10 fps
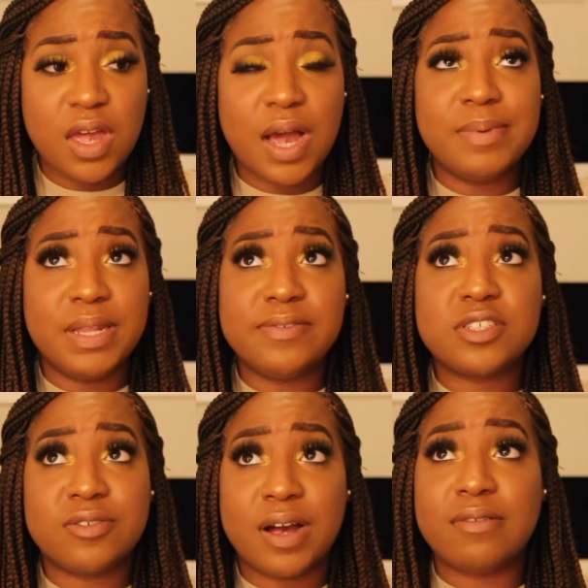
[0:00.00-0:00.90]
I believe it's
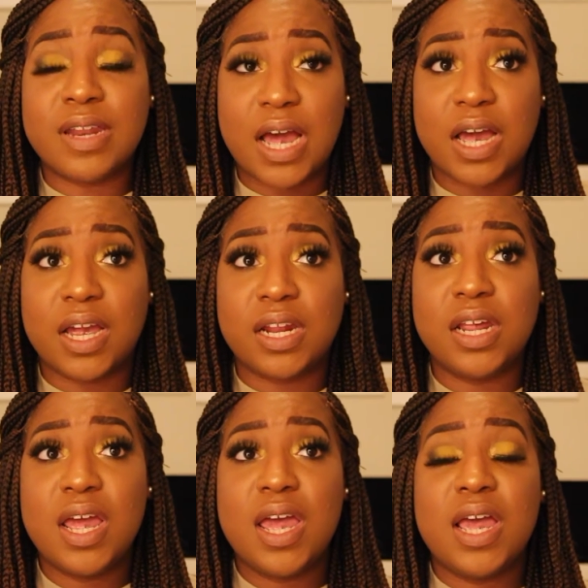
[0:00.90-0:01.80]
around 9.
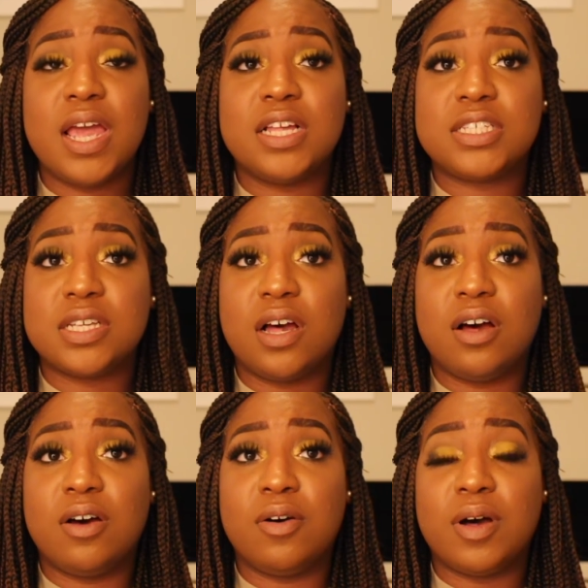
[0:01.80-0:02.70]
And
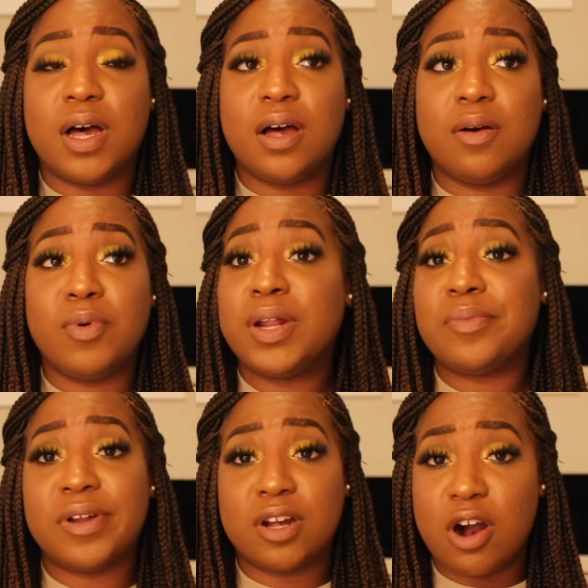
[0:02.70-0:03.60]
so we didn't
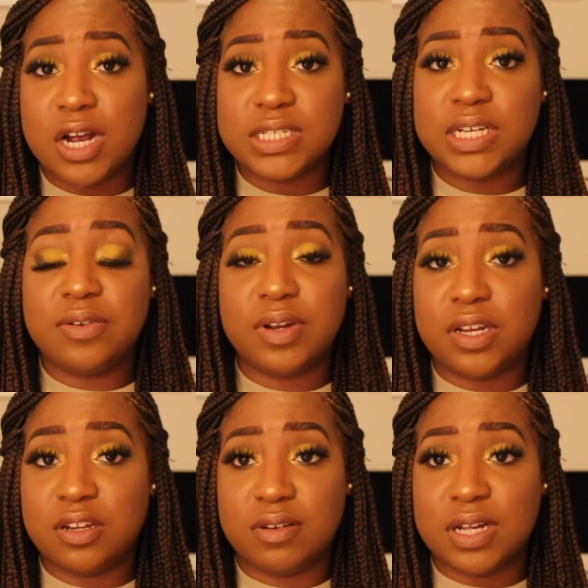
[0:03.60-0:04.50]
bring the car seat, we
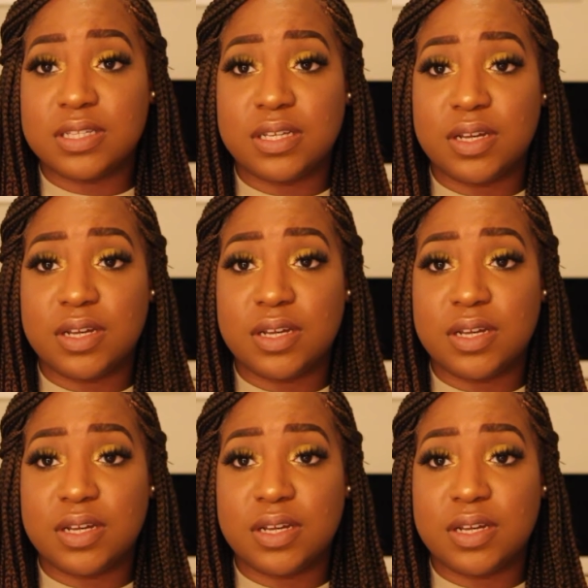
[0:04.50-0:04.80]
didn't do nothing.